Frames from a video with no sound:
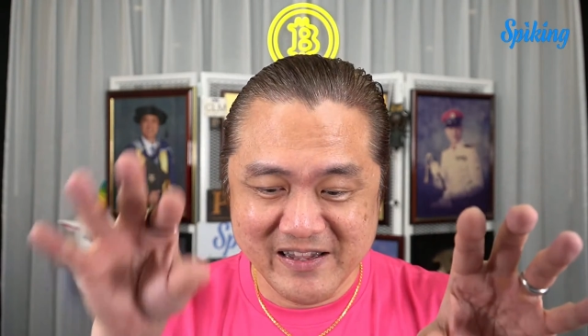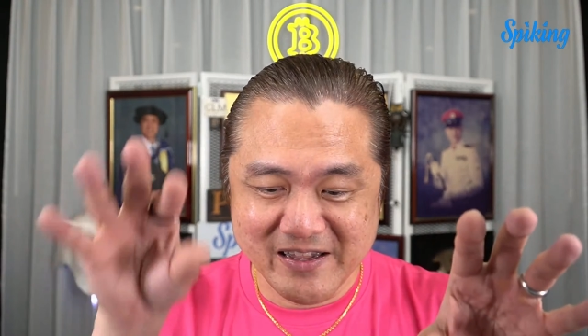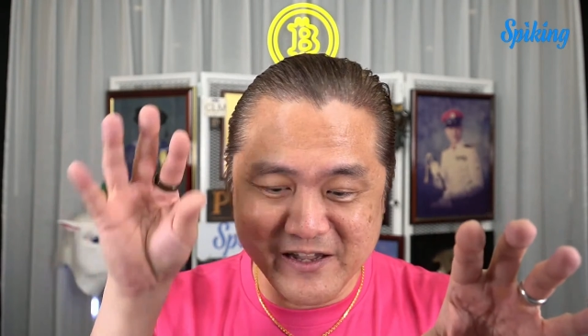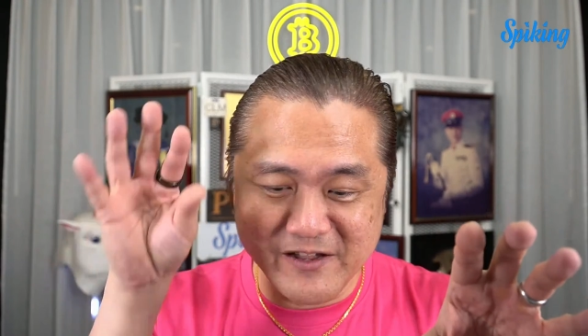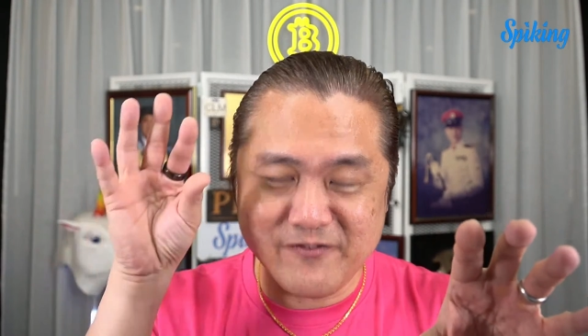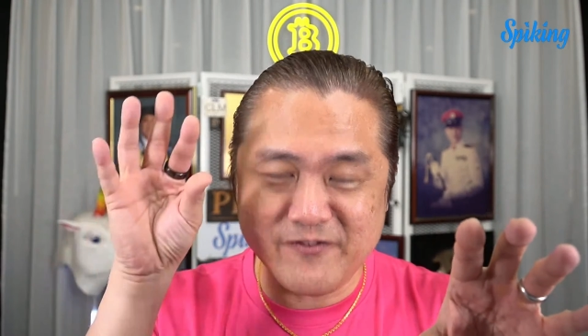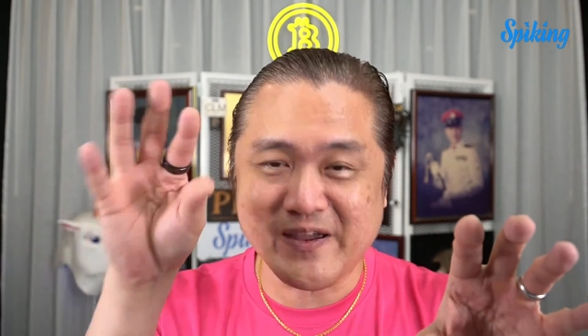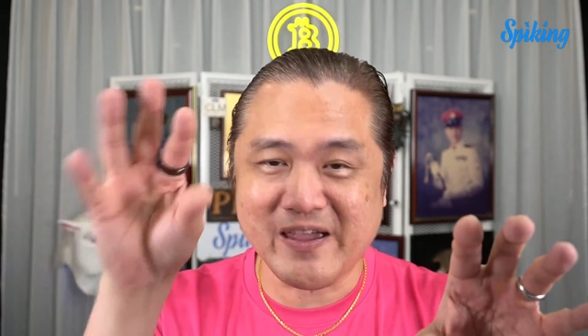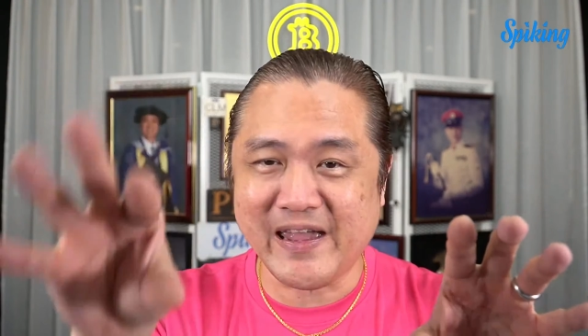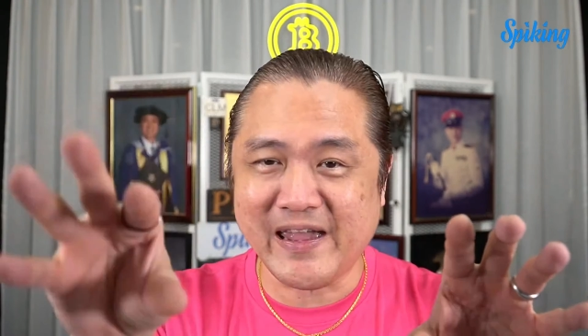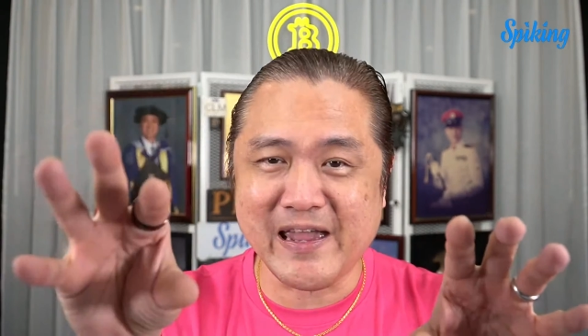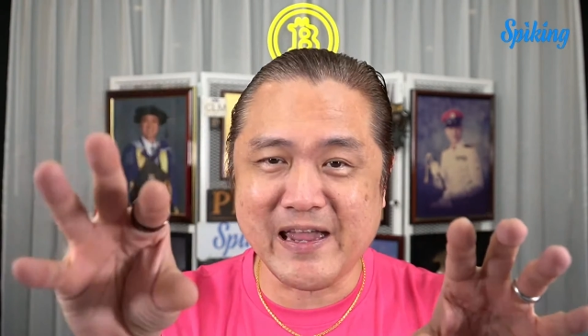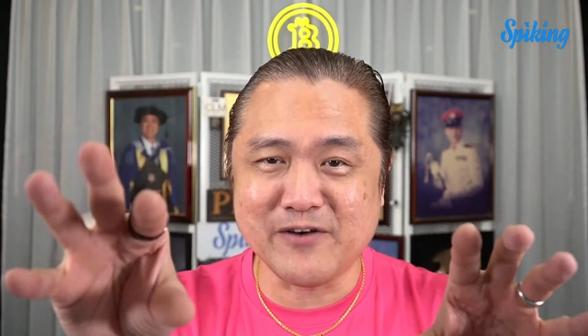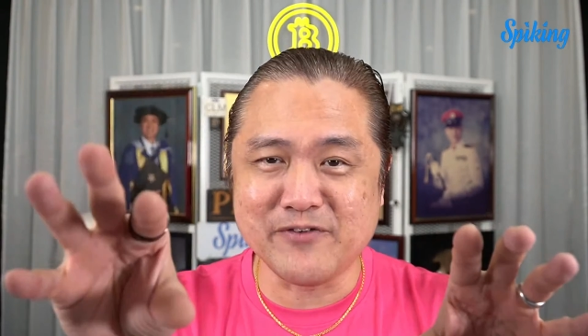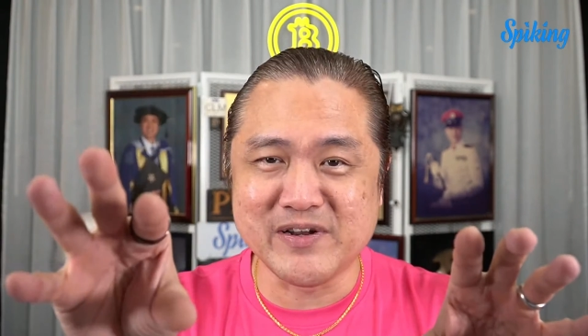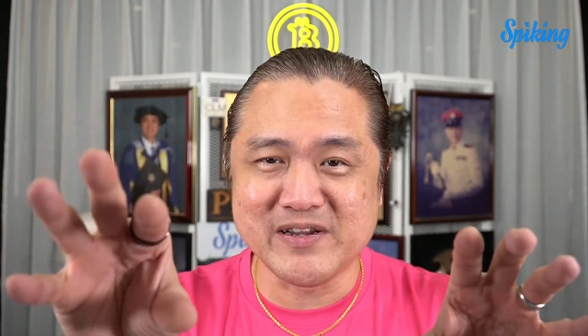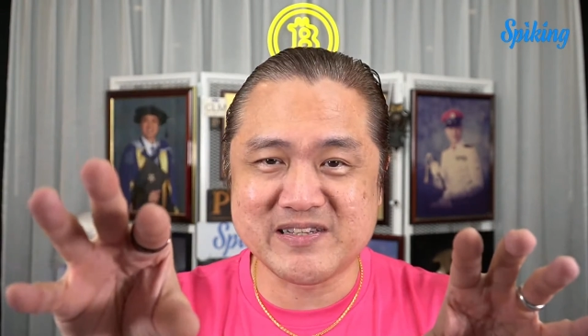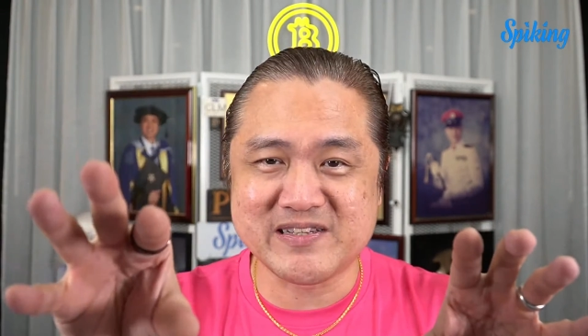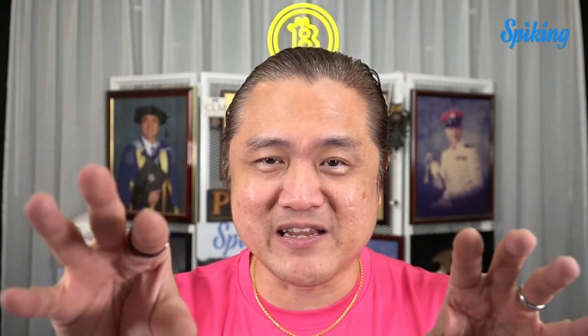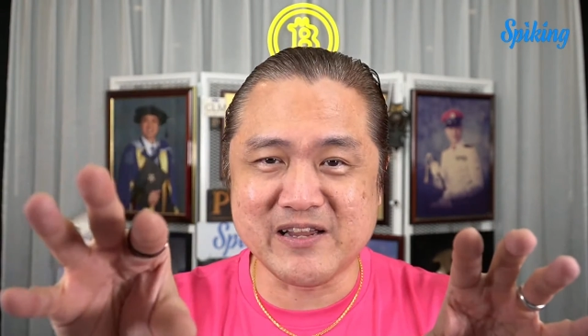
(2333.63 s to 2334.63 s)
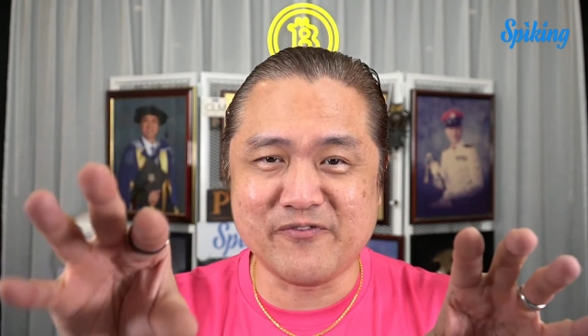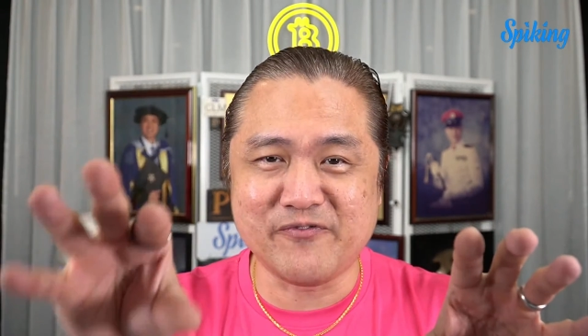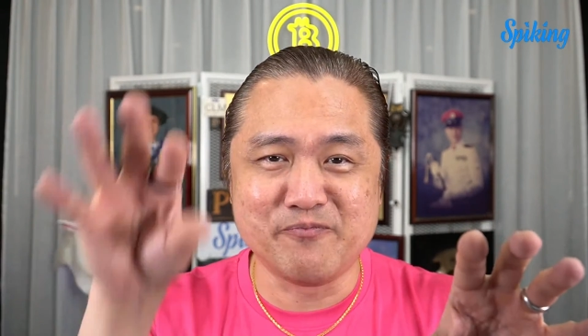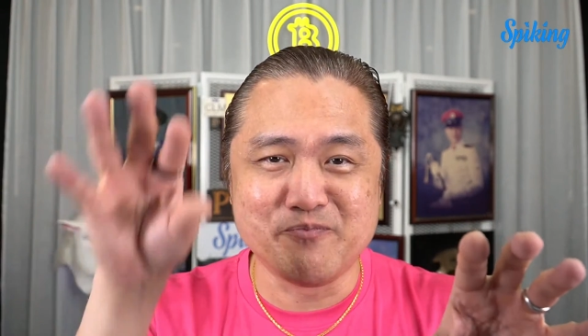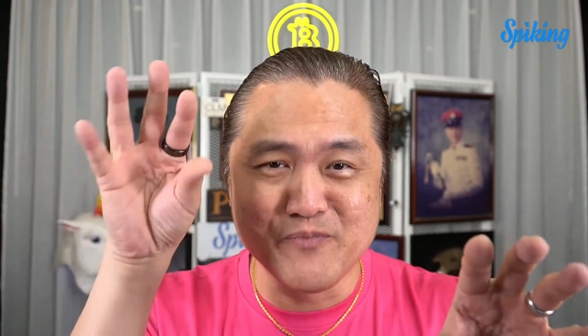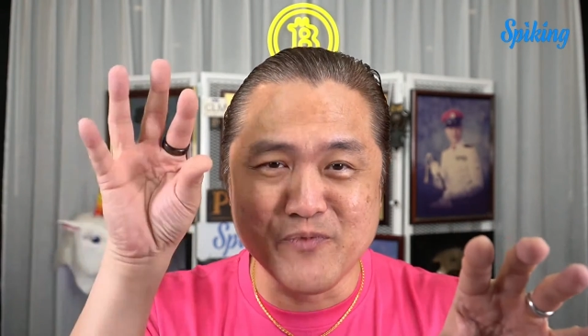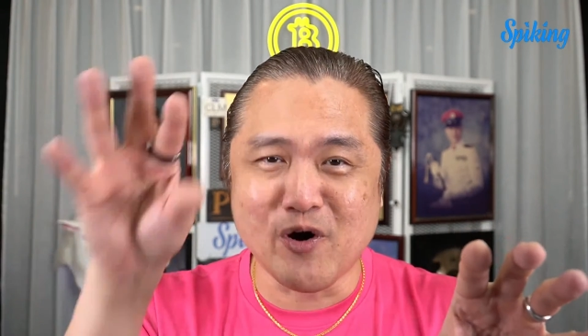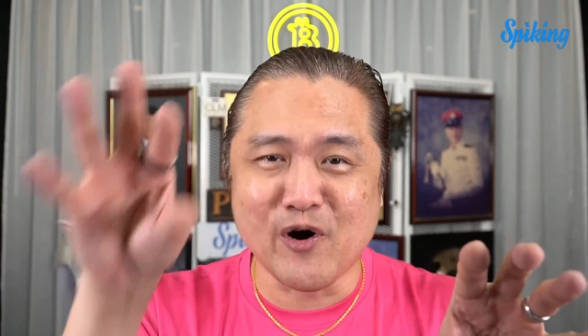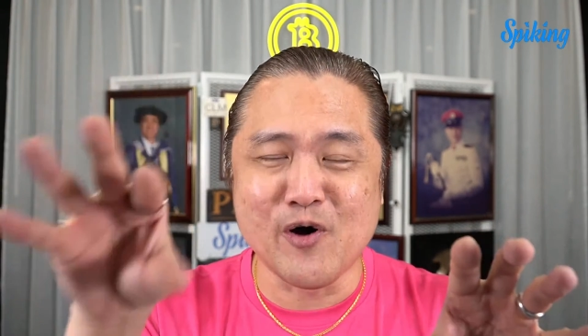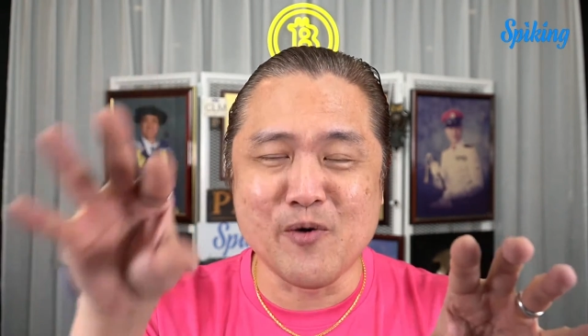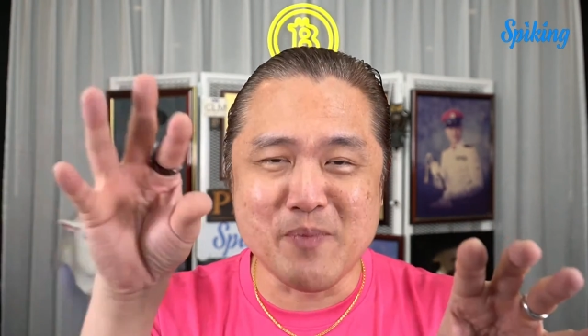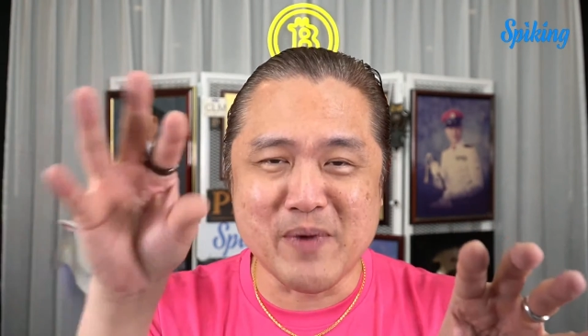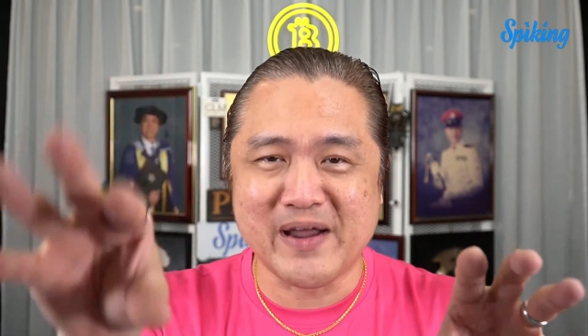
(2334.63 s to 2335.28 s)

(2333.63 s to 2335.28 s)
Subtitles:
if A receives more